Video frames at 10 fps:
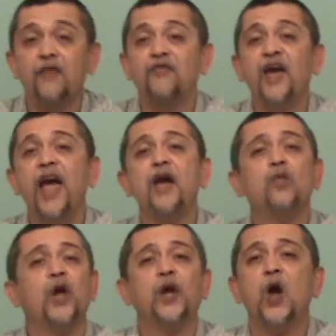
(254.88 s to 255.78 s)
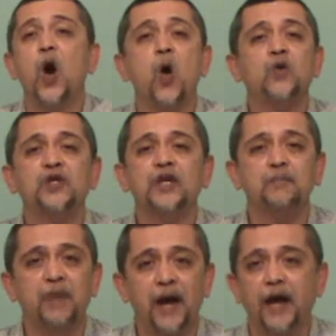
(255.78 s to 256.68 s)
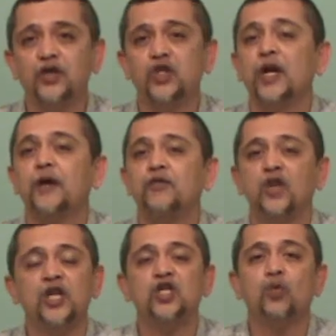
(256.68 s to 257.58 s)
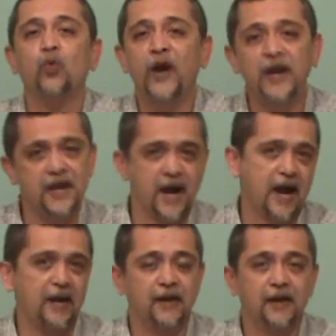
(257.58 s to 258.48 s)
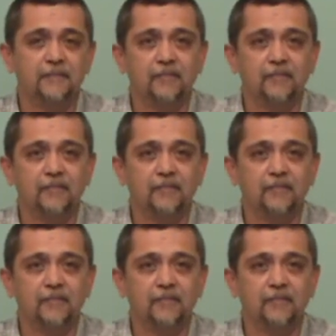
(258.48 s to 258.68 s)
They will go to the beach this weekend.